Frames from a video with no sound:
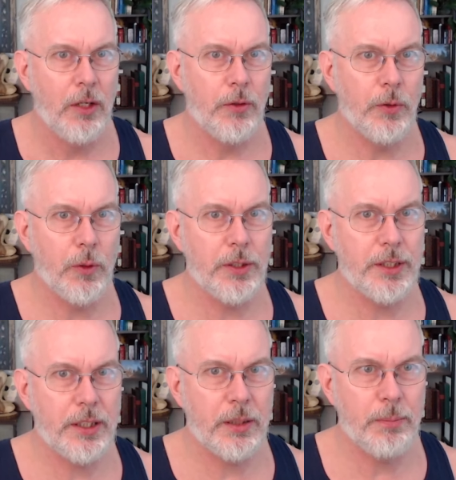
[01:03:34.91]
nor
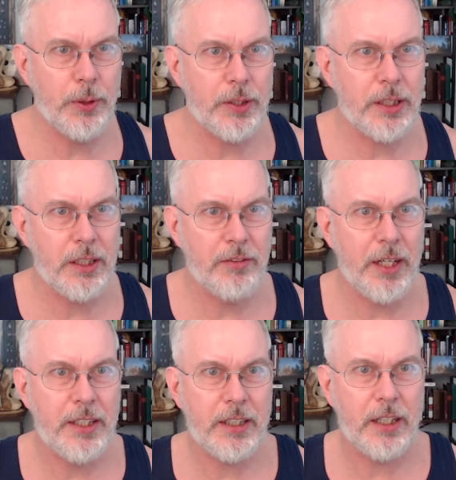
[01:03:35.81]
did the Buddha give
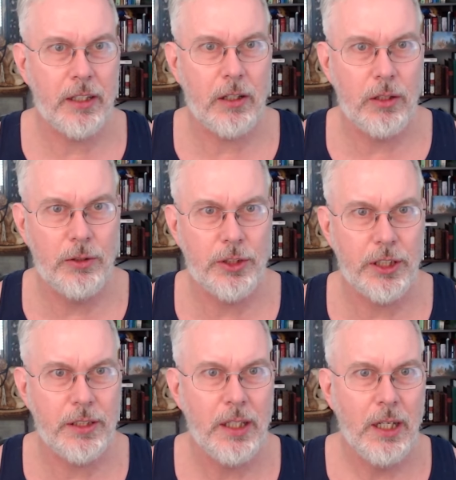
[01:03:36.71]
any
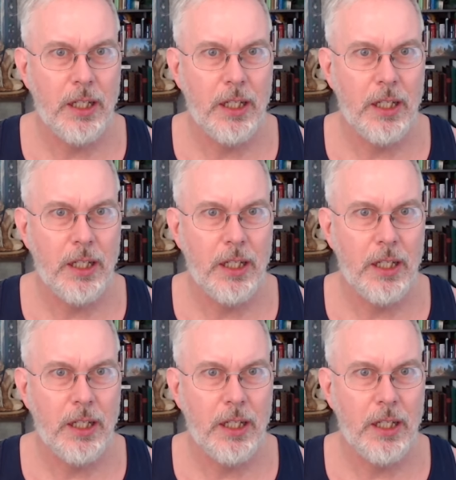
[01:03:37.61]
conclusion.